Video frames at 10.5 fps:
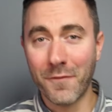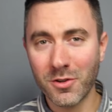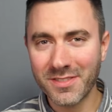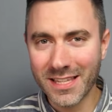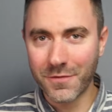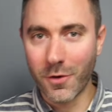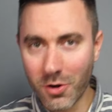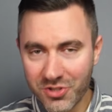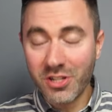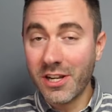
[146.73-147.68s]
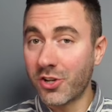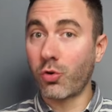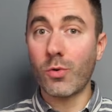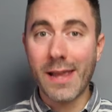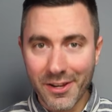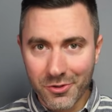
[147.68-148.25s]
first things first, you need to
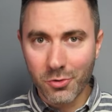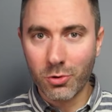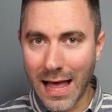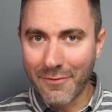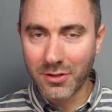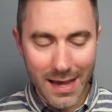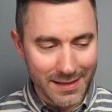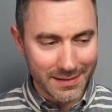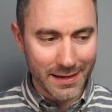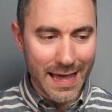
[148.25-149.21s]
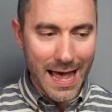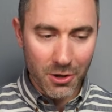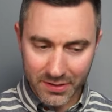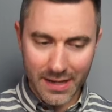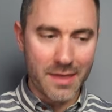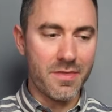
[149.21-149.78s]
create a Google advertising
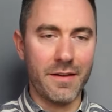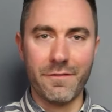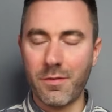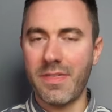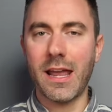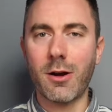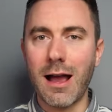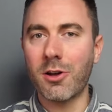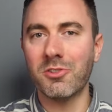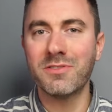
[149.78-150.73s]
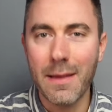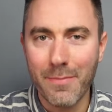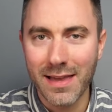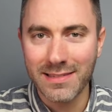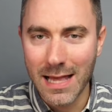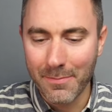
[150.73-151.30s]
account, and then from there, I'll go step
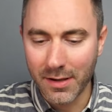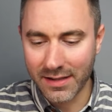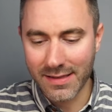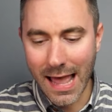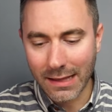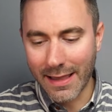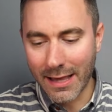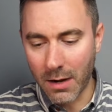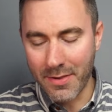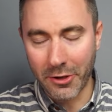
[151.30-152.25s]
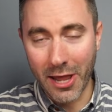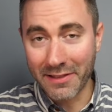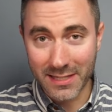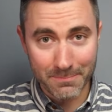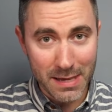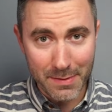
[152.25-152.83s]
by step on exactly how to build out
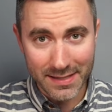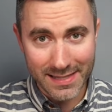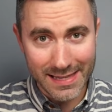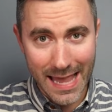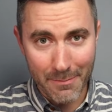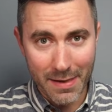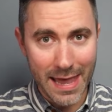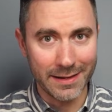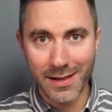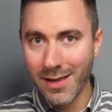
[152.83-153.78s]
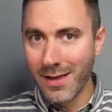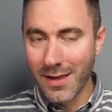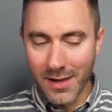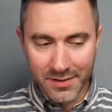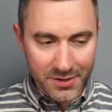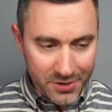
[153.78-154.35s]
this PPC campaign.
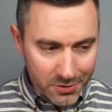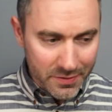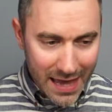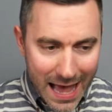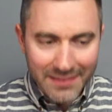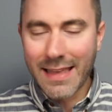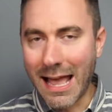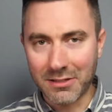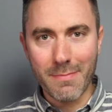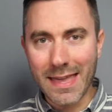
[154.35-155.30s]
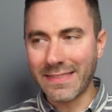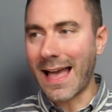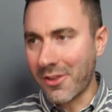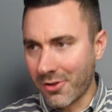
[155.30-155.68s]
To do the ads account, to make that, you